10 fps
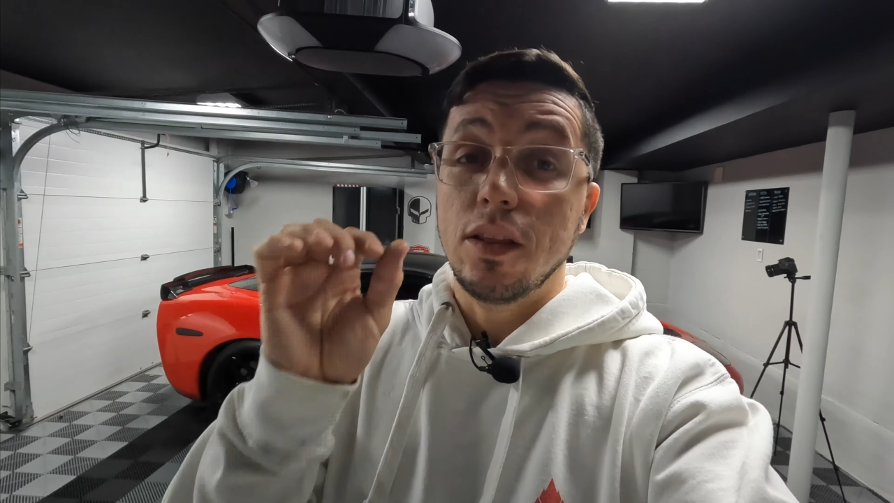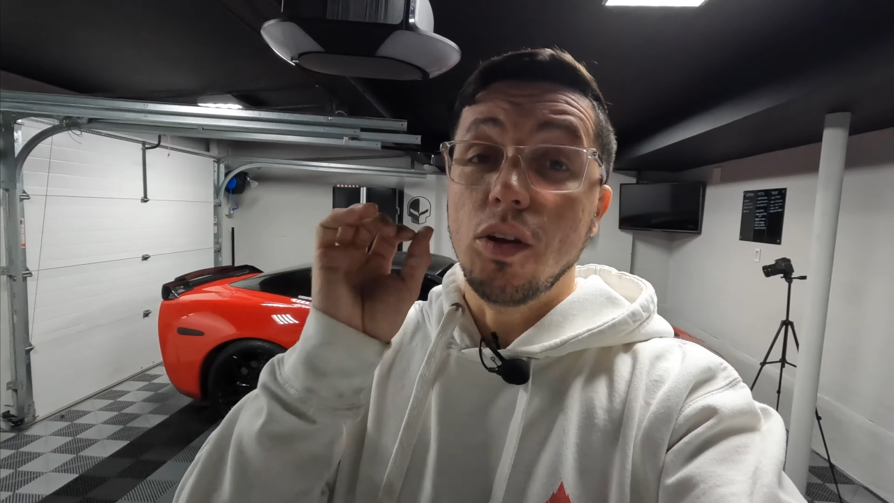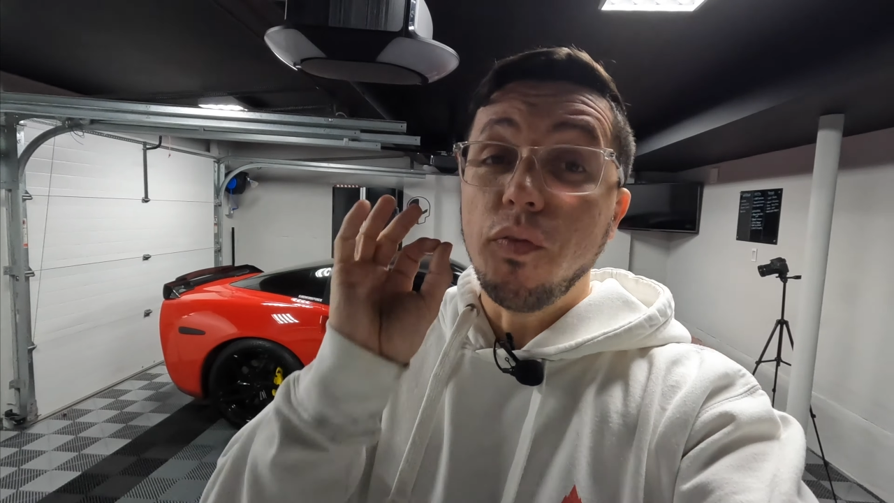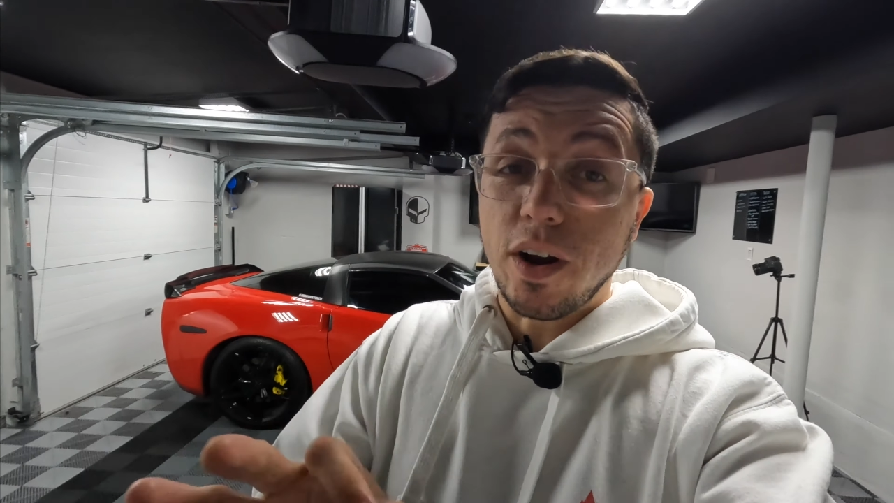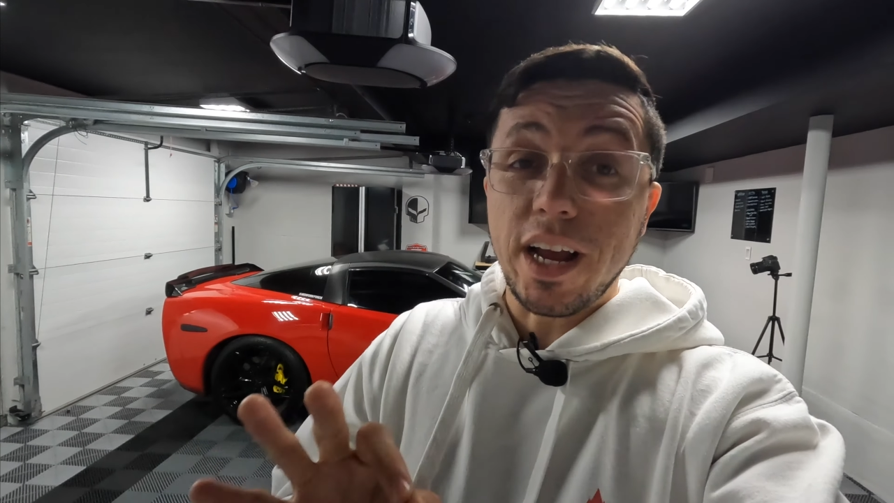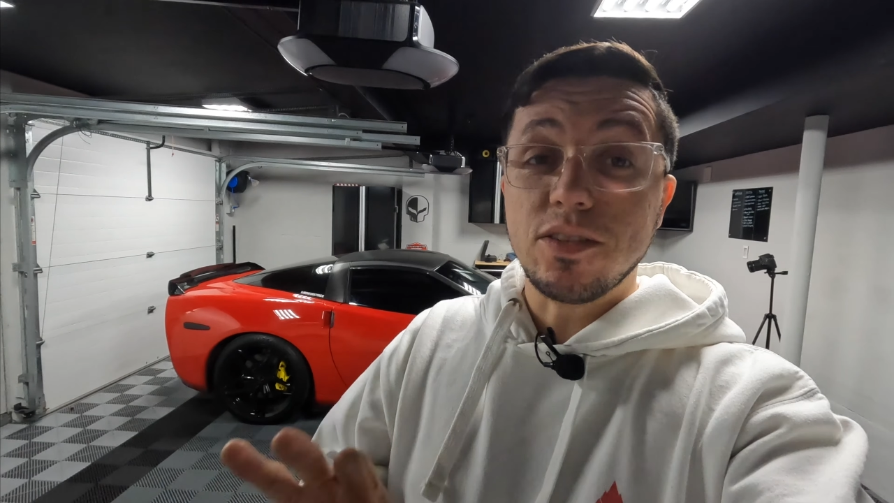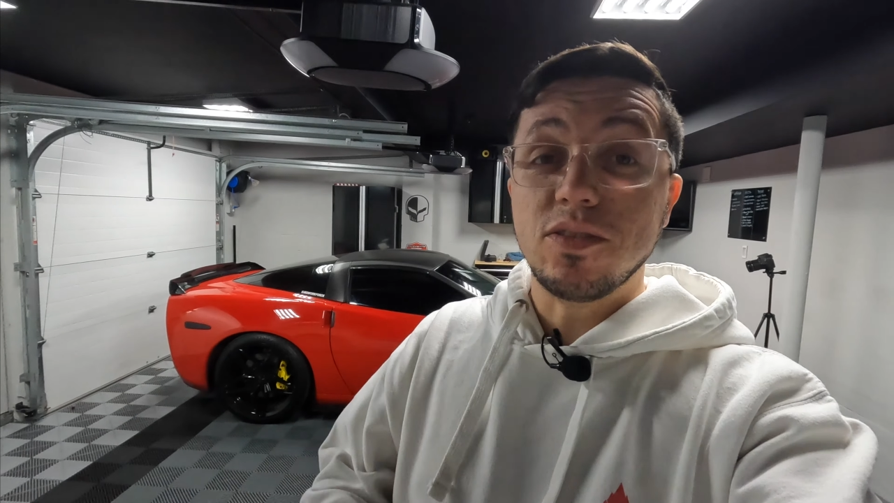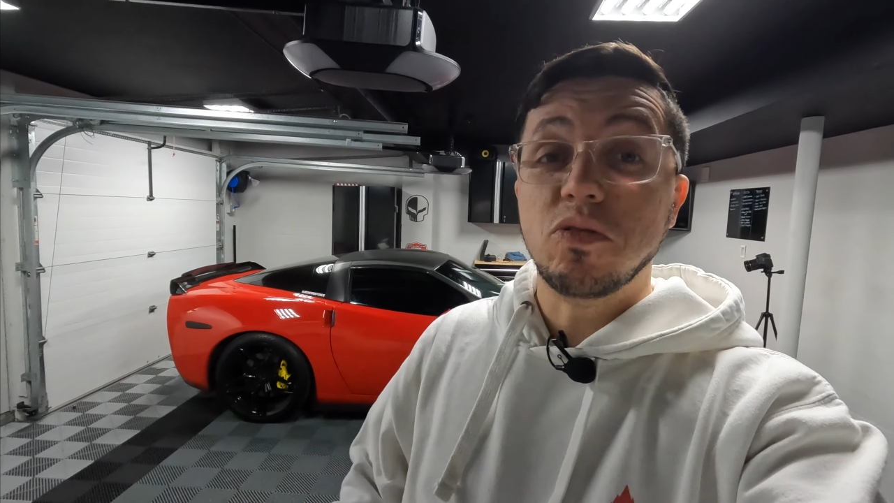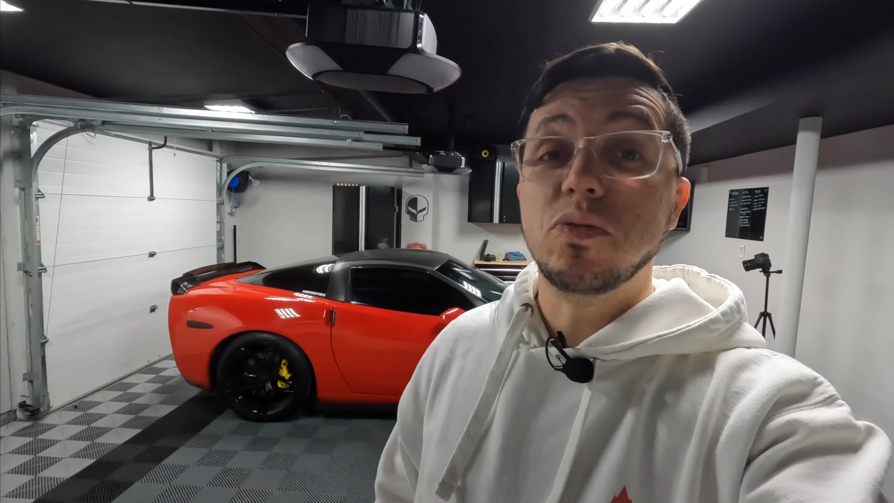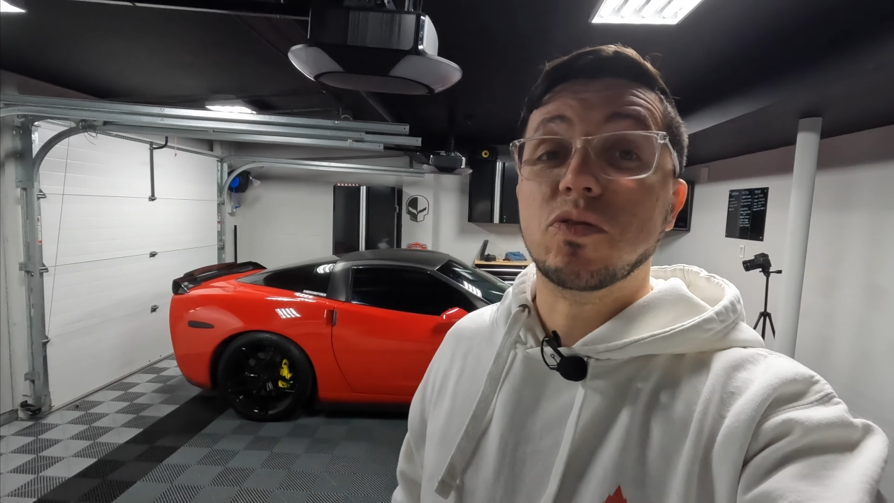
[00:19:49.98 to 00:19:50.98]
don't forget to
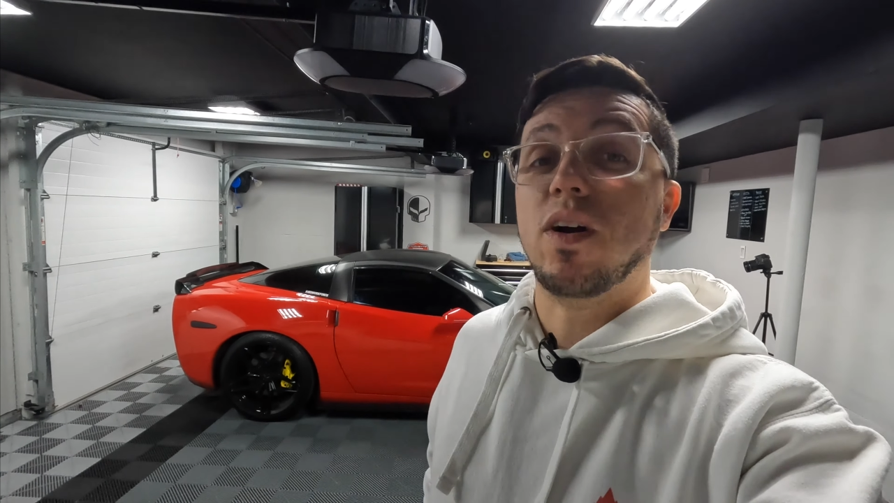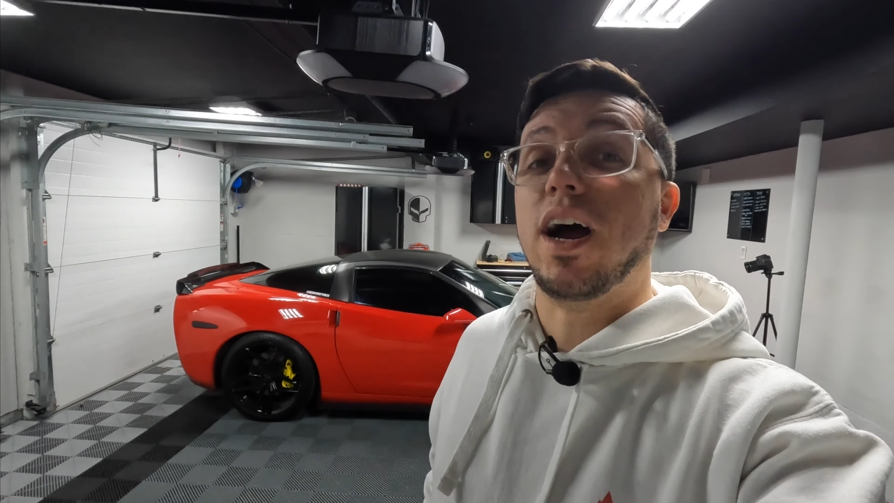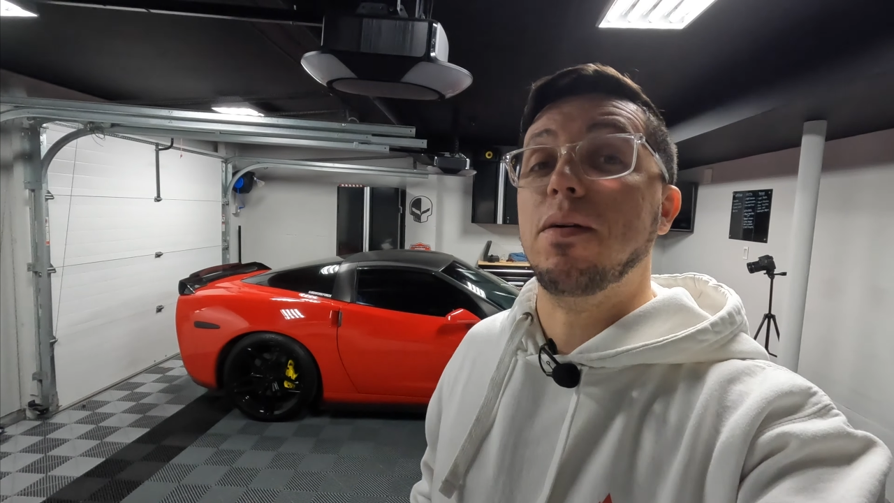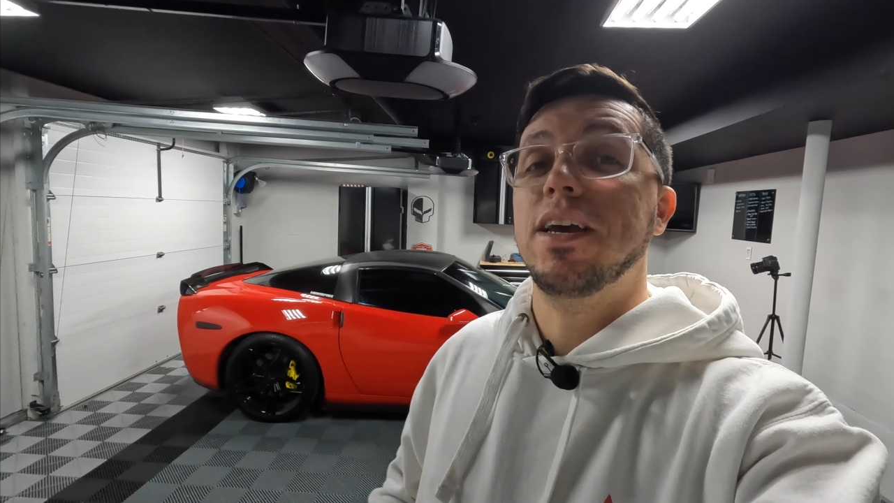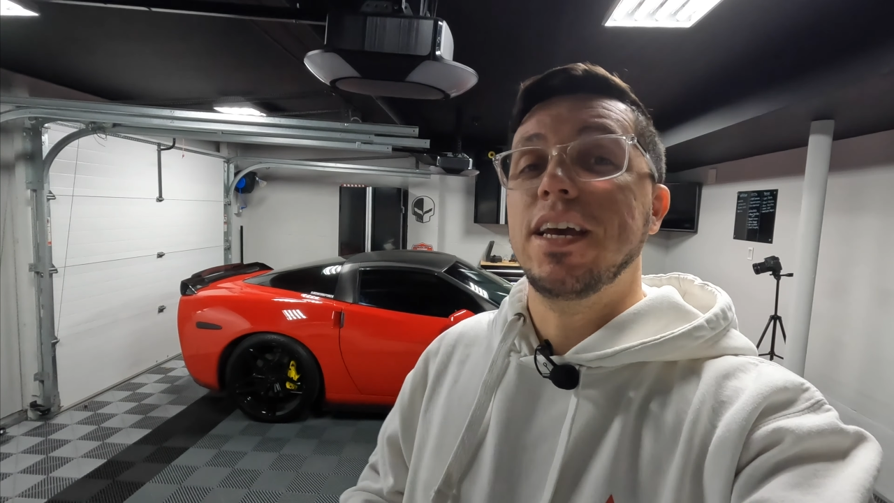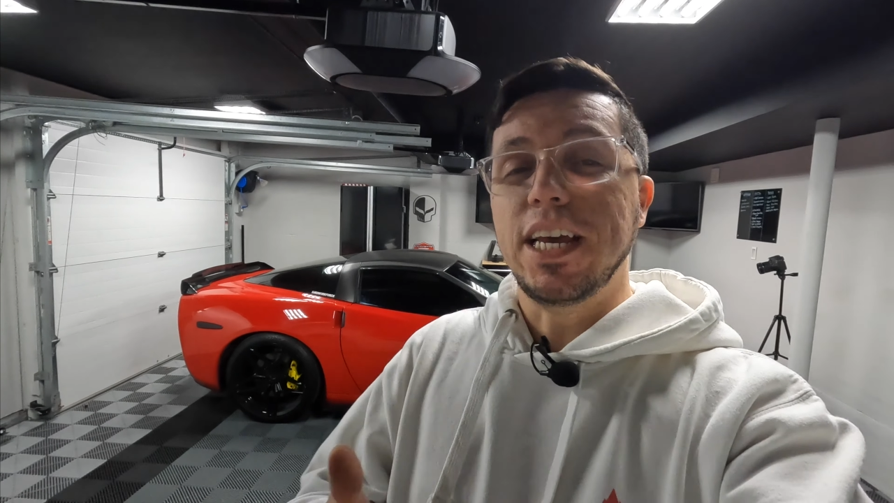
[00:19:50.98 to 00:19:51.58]
subscribe,